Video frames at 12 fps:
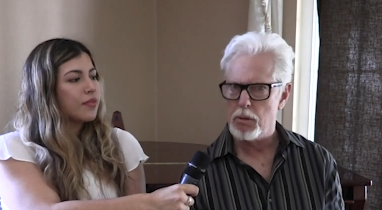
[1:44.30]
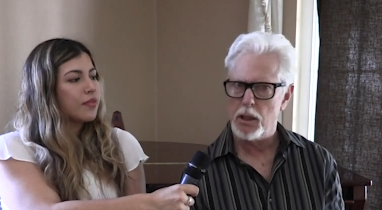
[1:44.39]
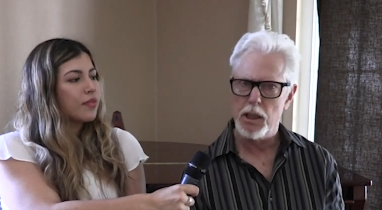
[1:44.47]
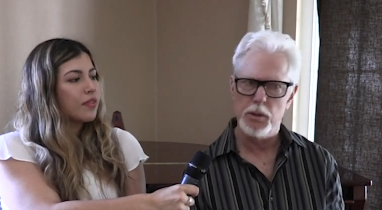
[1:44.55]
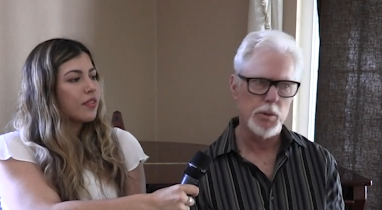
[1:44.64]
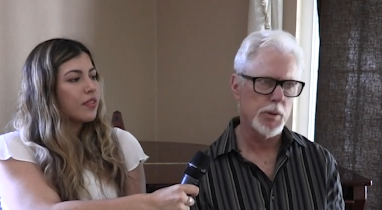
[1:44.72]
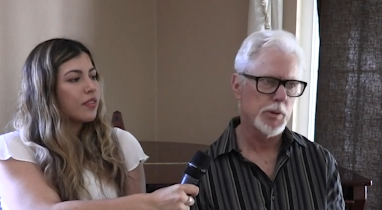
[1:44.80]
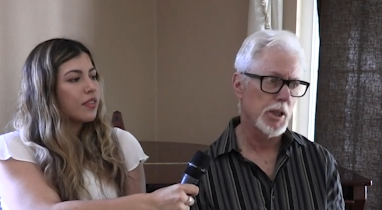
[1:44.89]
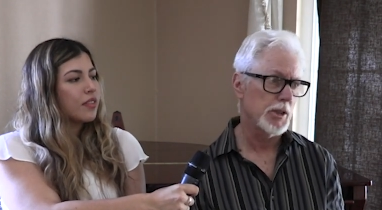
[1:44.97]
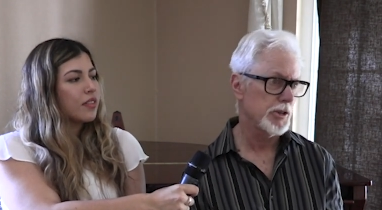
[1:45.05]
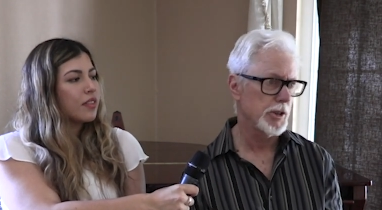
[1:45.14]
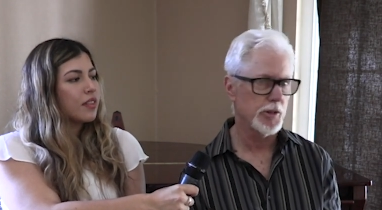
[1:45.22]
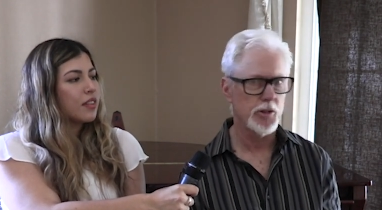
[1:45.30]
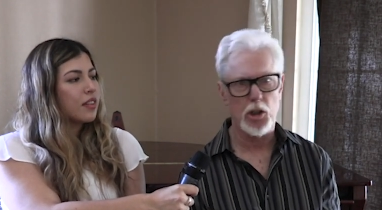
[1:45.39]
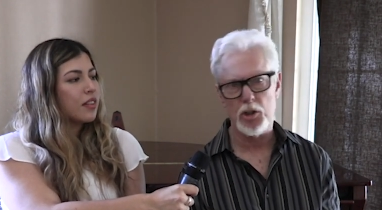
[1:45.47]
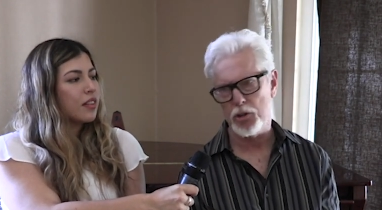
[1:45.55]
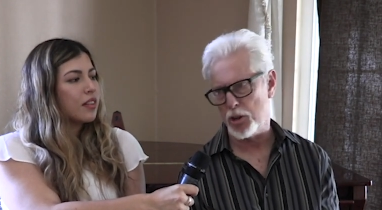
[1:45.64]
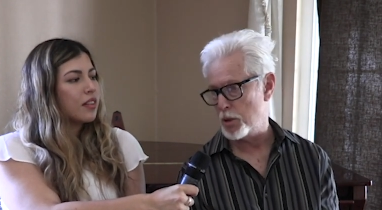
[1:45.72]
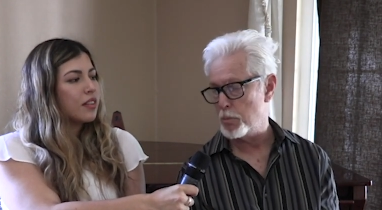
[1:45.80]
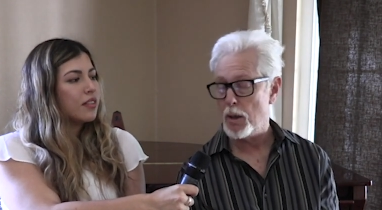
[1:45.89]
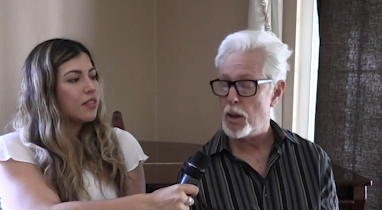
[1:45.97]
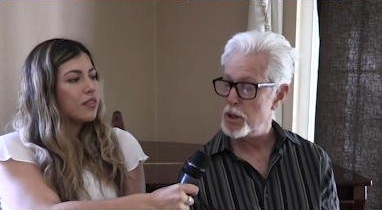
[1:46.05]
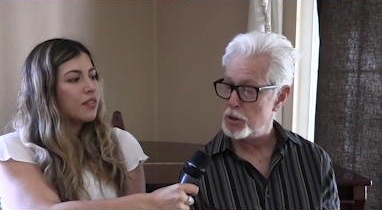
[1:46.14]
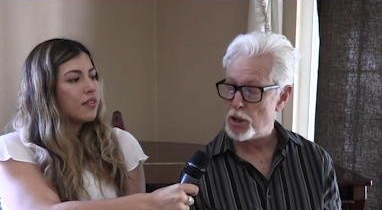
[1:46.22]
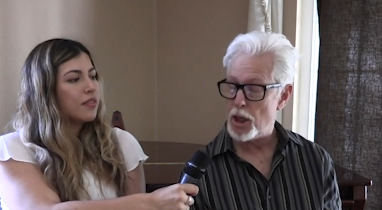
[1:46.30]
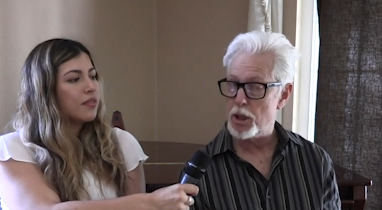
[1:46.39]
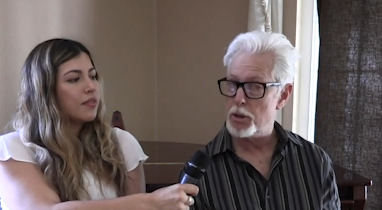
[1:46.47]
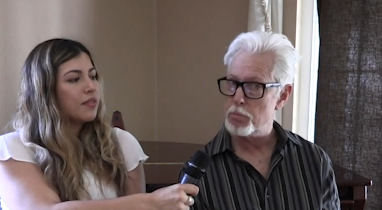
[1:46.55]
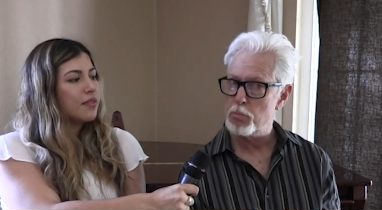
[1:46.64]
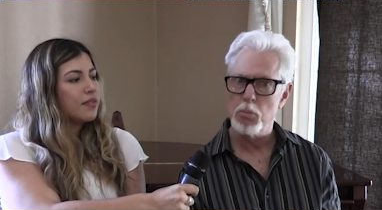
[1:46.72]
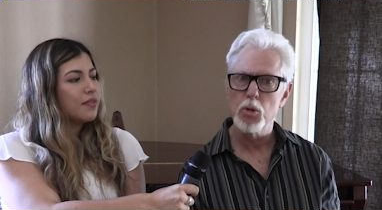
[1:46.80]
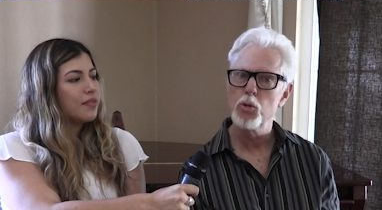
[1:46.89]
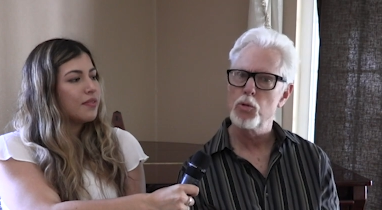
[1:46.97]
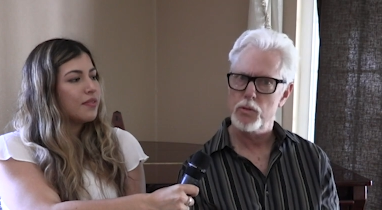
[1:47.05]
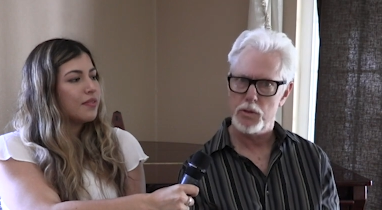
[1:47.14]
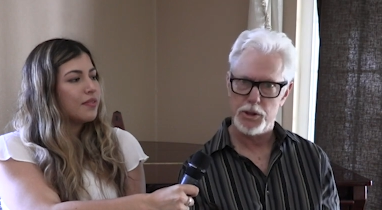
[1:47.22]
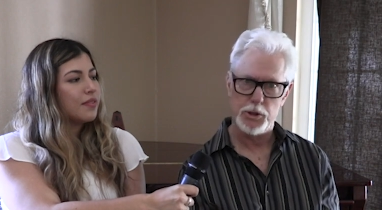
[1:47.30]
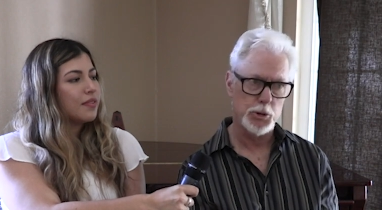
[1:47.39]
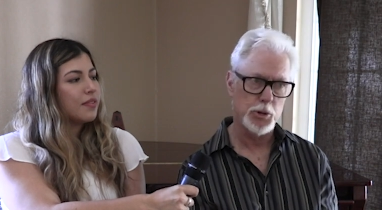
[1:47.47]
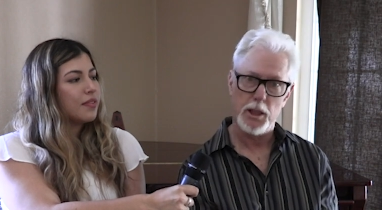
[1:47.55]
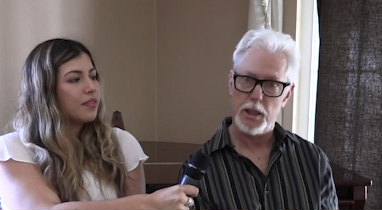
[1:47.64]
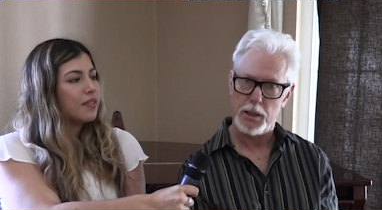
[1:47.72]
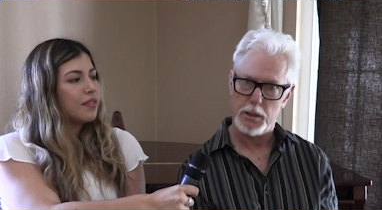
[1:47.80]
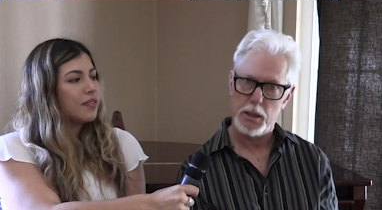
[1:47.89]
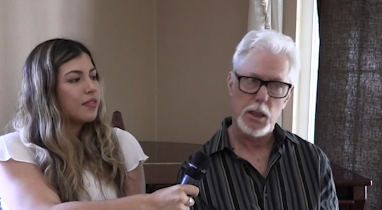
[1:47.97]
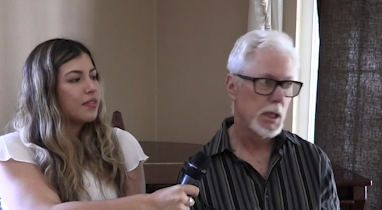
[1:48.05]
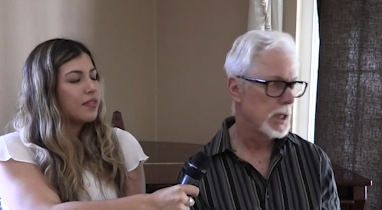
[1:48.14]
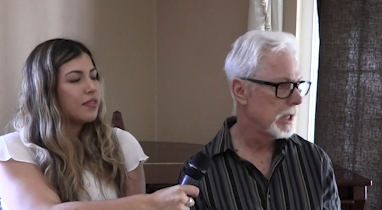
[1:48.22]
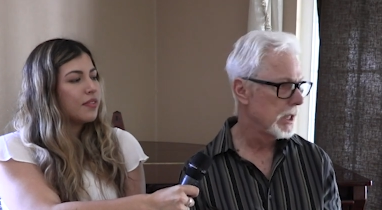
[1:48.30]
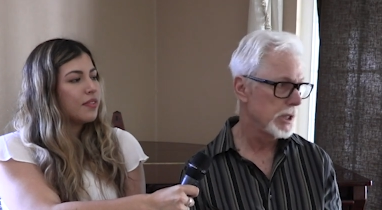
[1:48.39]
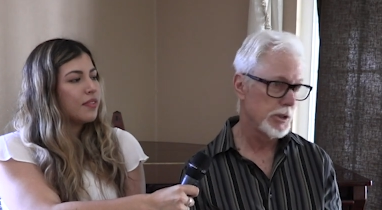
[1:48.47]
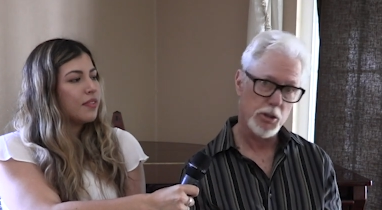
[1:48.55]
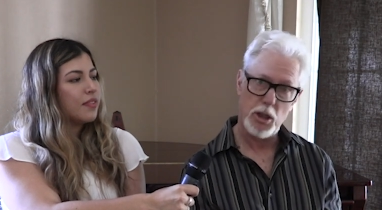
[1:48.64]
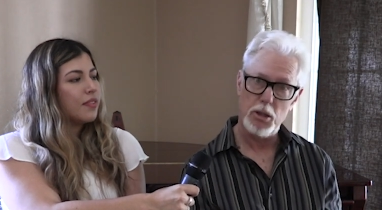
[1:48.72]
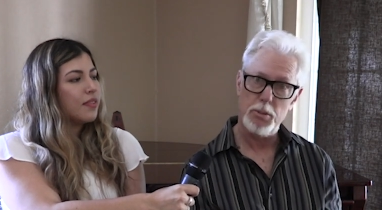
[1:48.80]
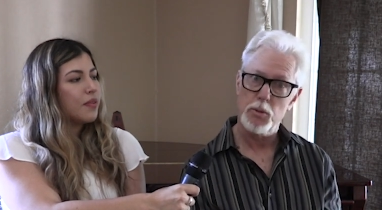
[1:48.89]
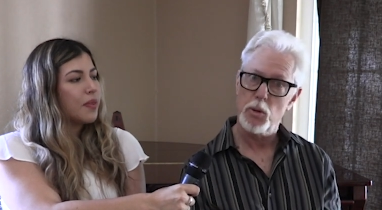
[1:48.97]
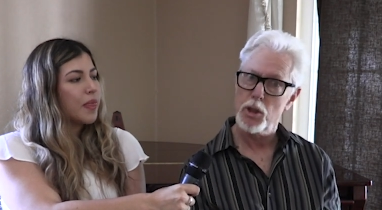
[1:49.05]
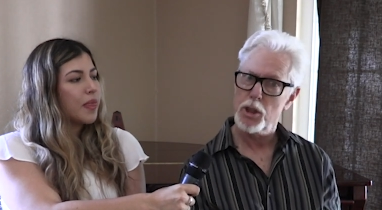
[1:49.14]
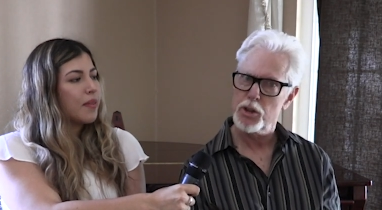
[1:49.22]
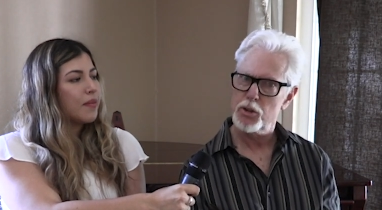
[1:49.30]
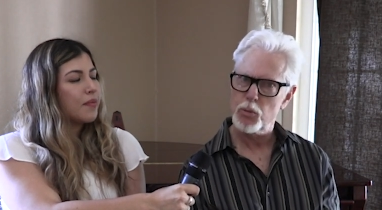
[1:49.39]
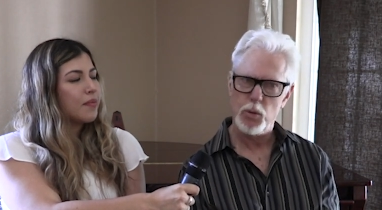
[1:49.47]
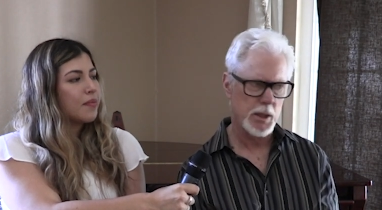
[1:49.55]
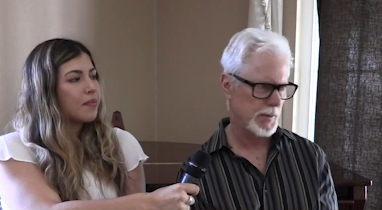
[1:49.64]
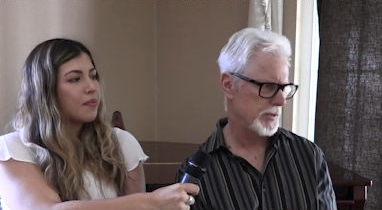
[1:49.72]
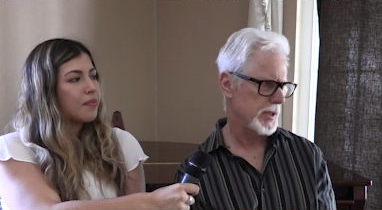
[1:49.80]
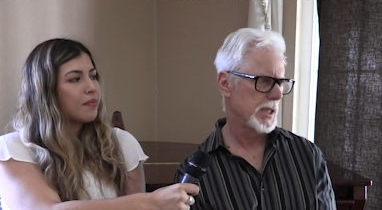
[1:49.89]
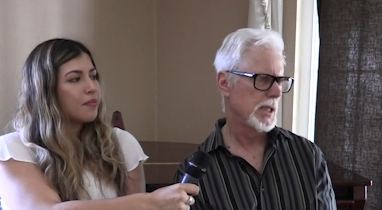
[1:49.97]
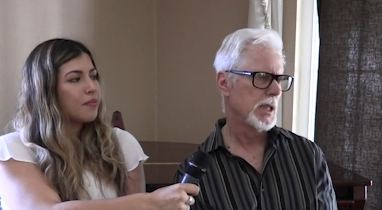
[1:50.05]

Speaker 1: and we were dancing salsa, and now you gotta move, and you do that, and it's gotta be really swift.